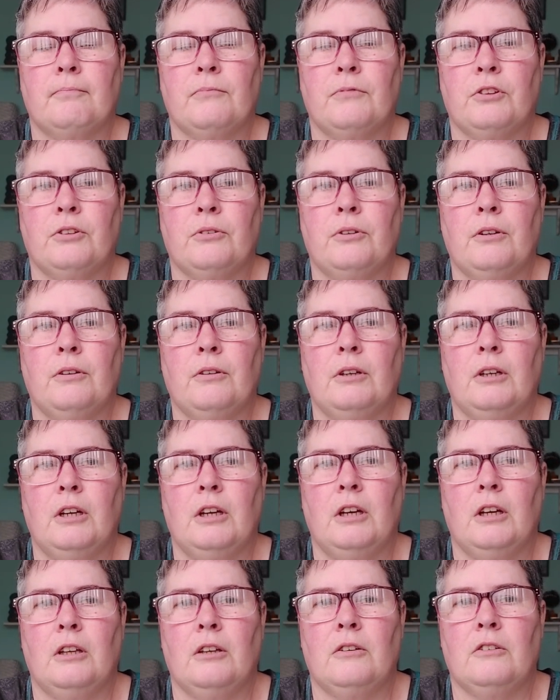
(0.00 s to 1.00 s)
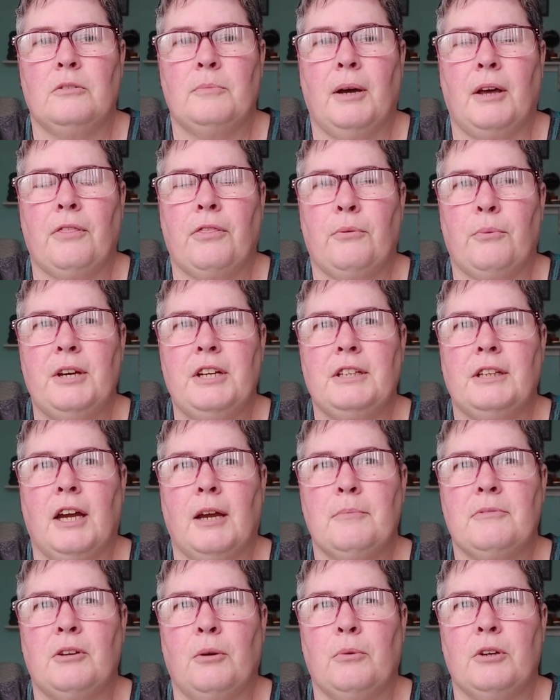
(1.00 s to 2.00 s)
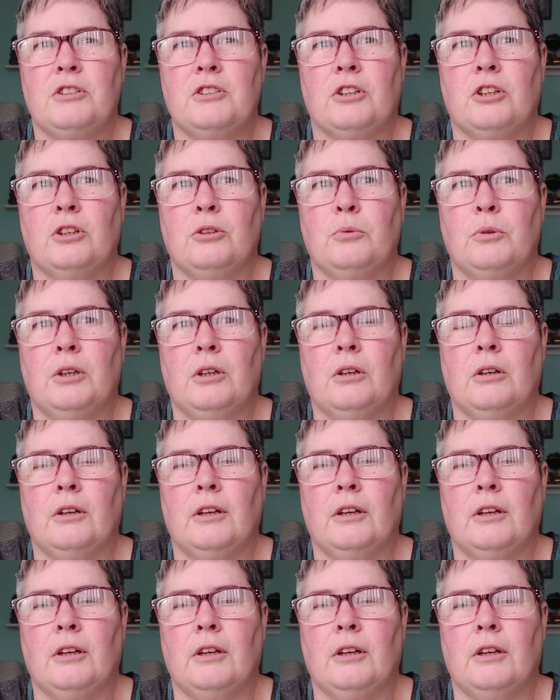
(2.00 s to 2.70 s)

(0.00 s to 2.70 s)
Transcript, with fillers: three, it was about three times I went to Goodwill.